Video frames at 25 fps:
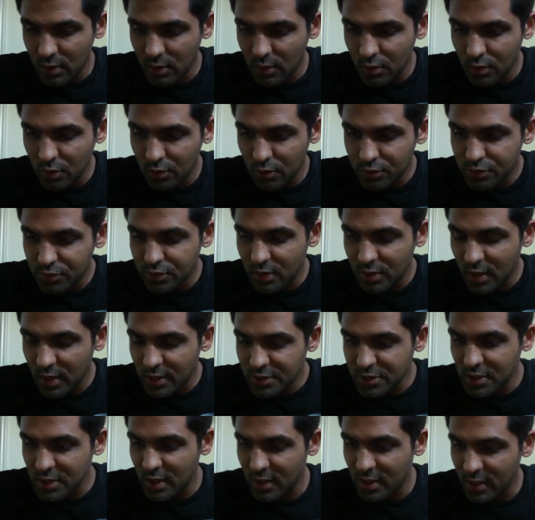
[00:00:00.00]

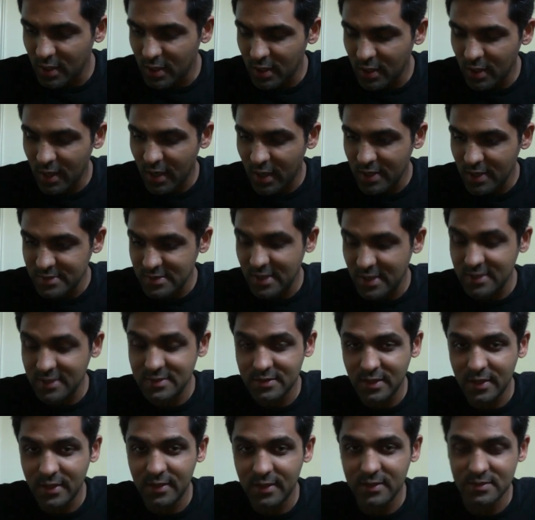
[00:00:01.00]
Uttarashada, as I
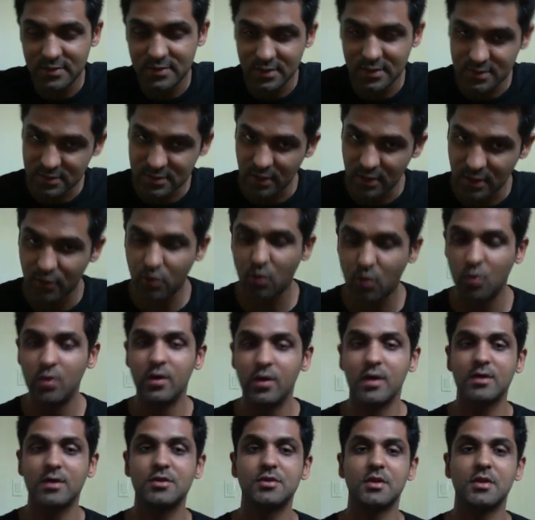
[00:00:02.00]
said, it's a sun-ruled
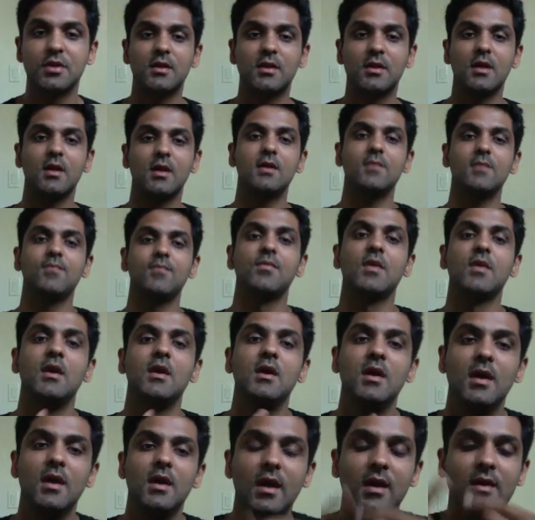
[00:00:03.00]
nakshatra.
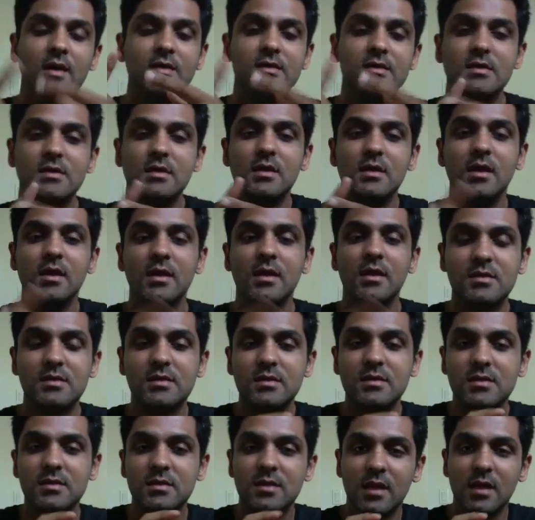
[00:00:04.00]

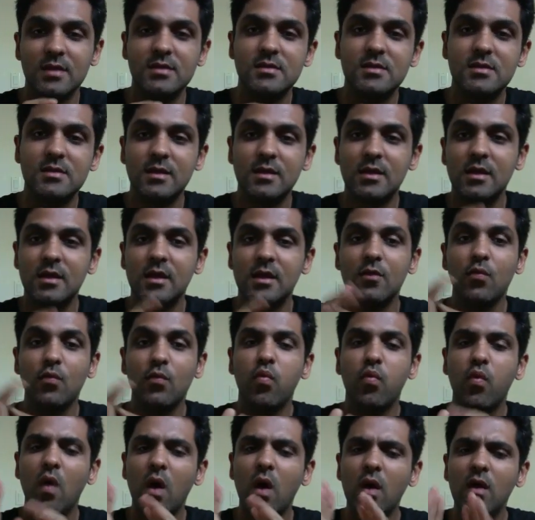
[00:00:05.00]
It's considered
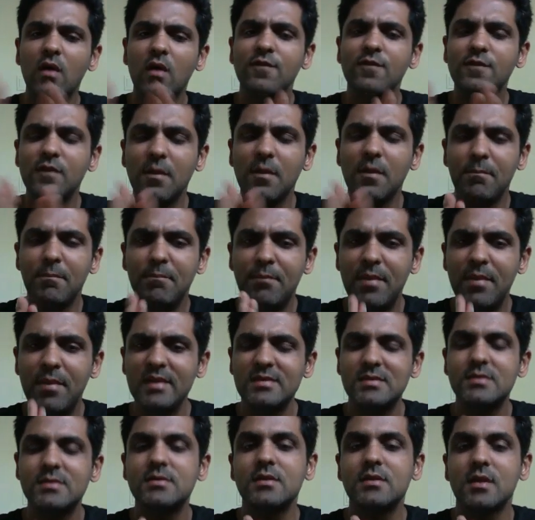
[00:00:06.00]
one of the
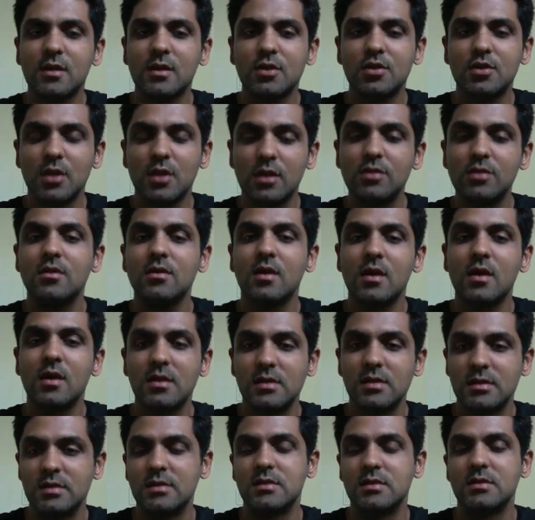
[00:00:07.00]
best
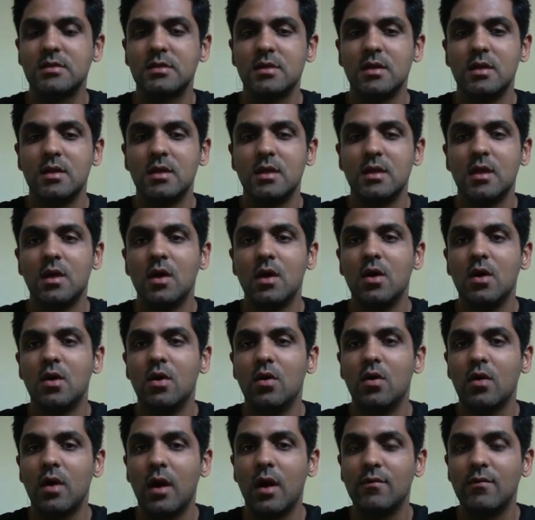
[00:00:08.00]
nakshatras,
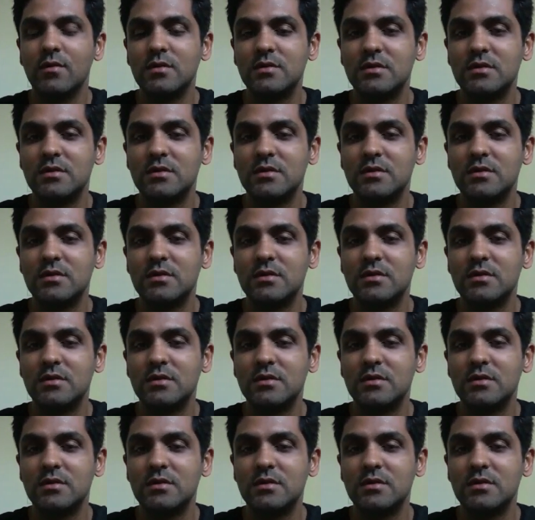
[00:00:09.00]
or I would